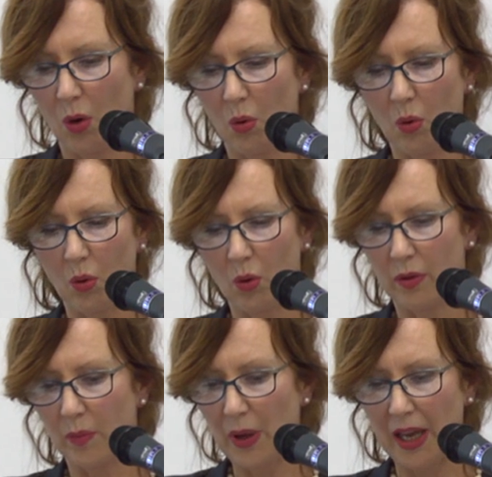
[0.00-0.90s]
or
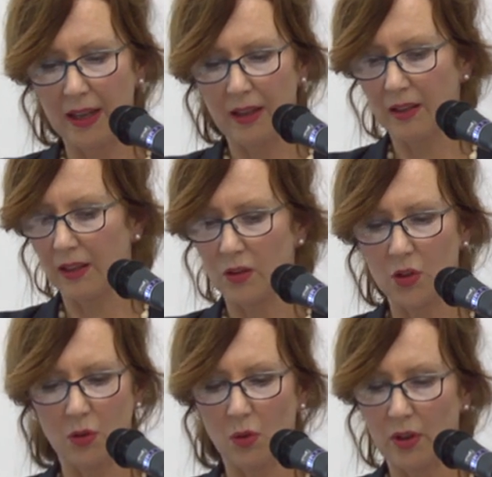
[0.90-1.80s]
the bank, or
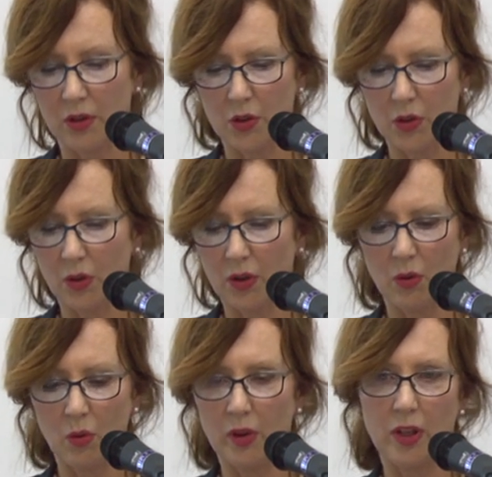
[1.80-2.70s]
an insurer,
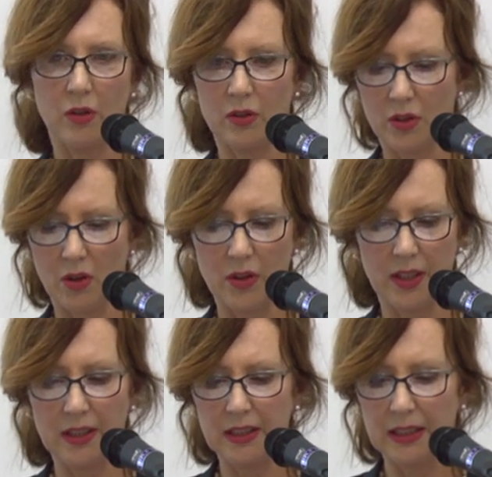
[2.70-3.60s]
or the unit
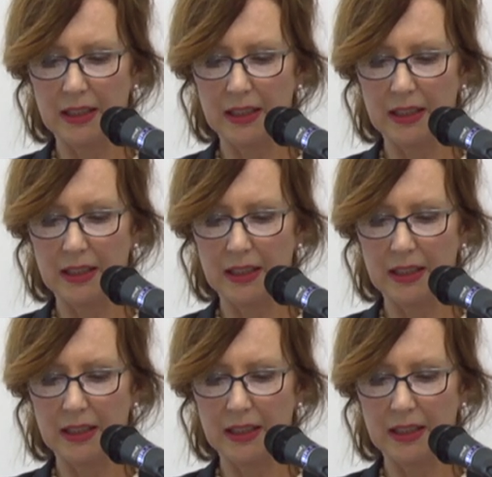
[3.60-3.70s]
owner,